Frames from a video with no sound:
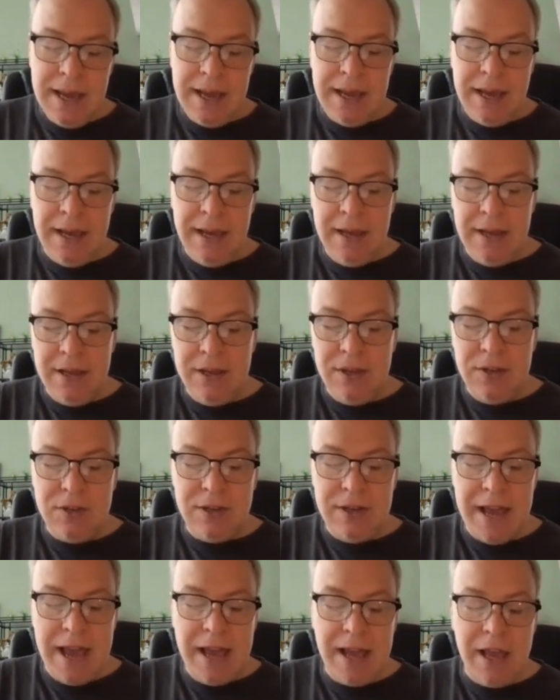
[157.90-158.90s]

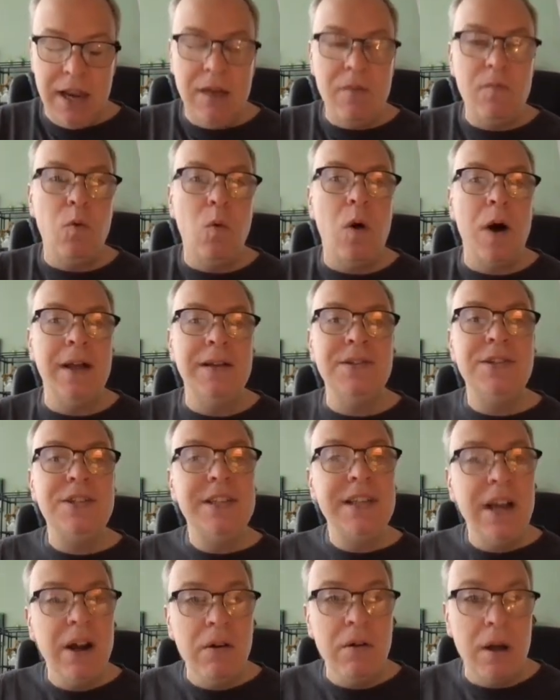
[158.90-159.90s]
Is negative 1,
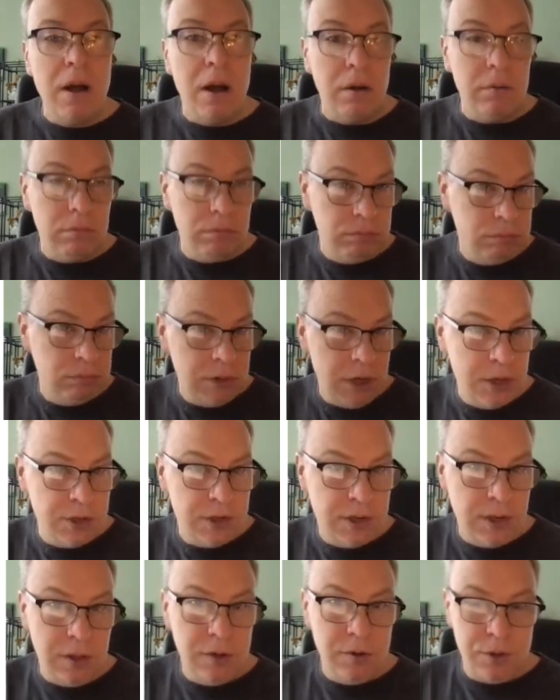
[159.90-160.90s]
0? A
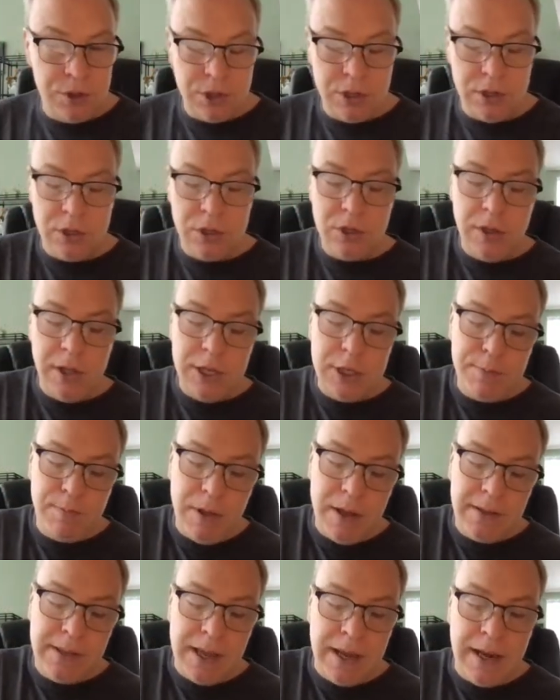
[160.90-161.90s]
solution. So let's
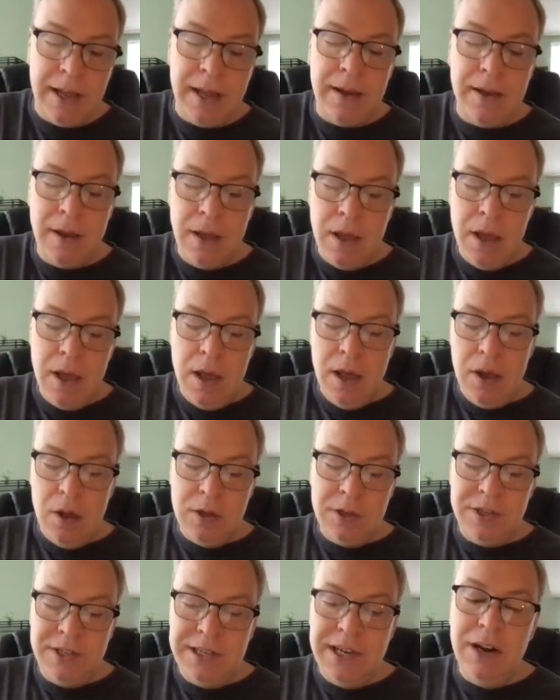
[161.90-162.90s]
plug that in.
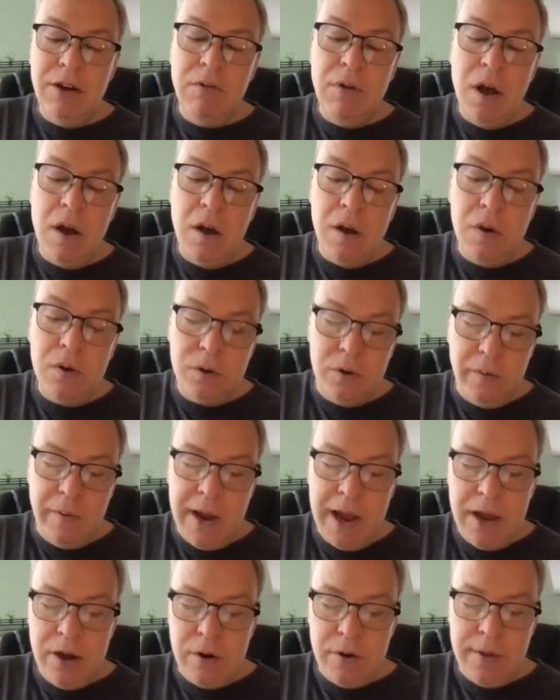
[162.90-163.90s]
0
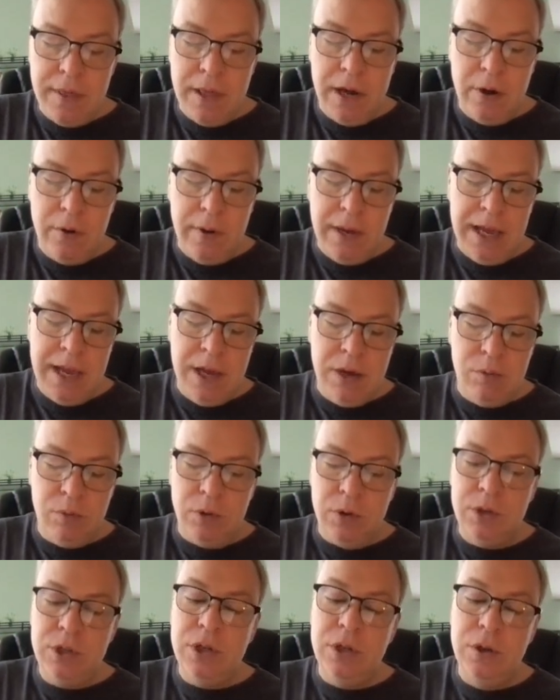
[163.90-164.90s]
greater than or
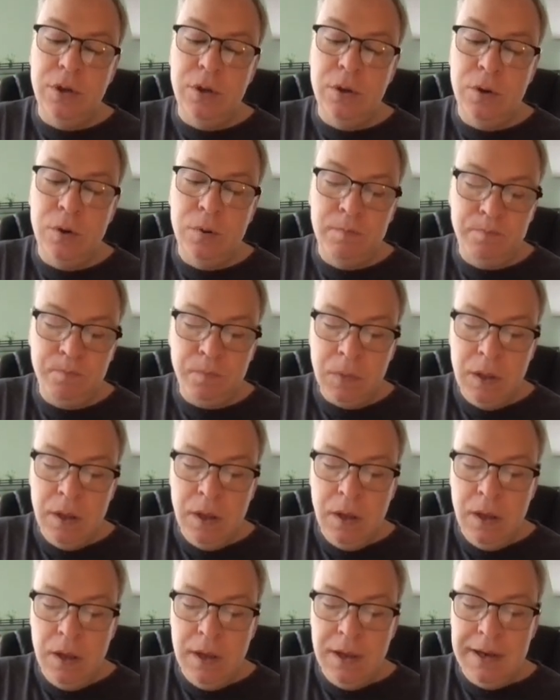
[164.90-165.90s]
equal to
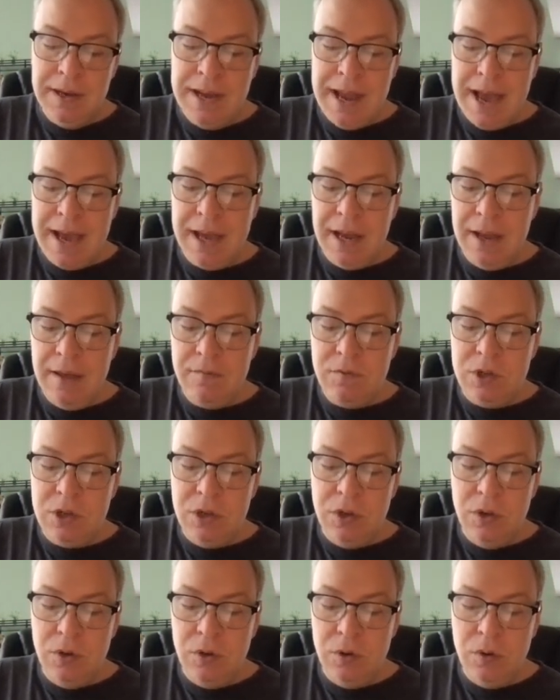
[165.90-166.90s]
negative
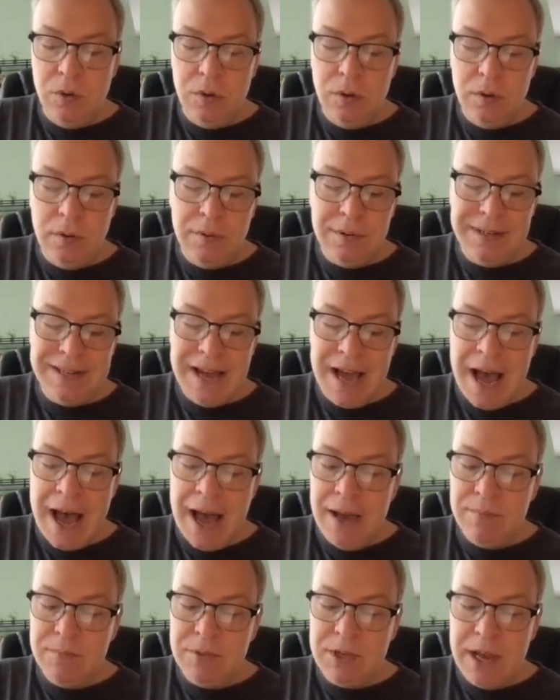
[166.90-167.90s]
2
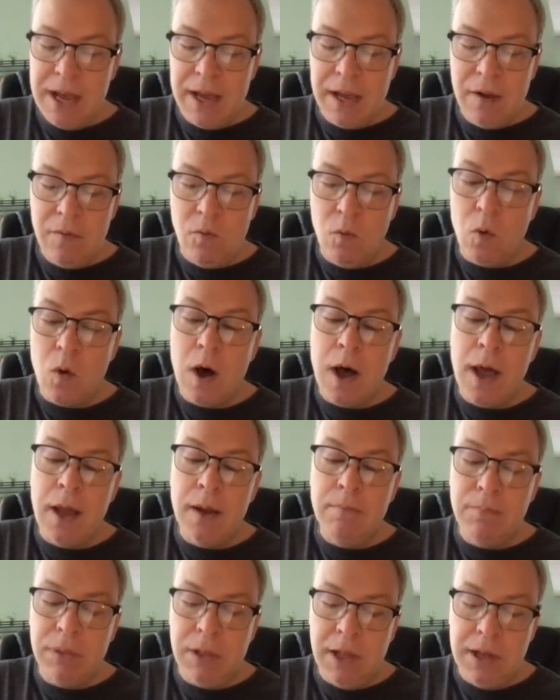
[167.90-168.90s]
times negative
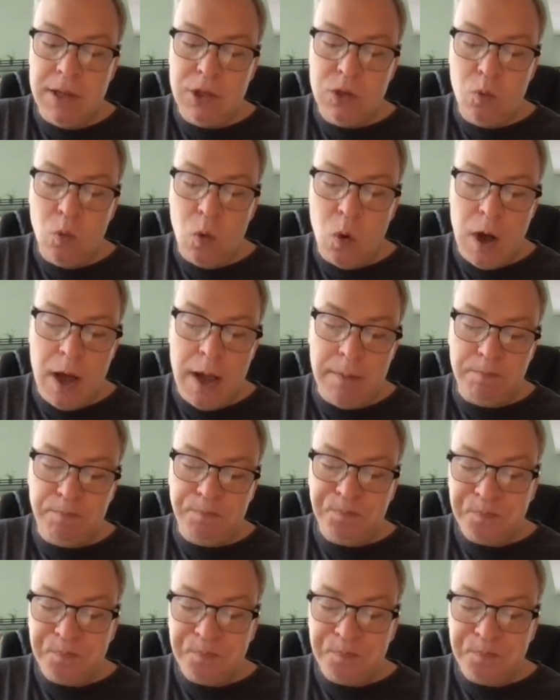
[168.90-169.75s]
1 plus 1.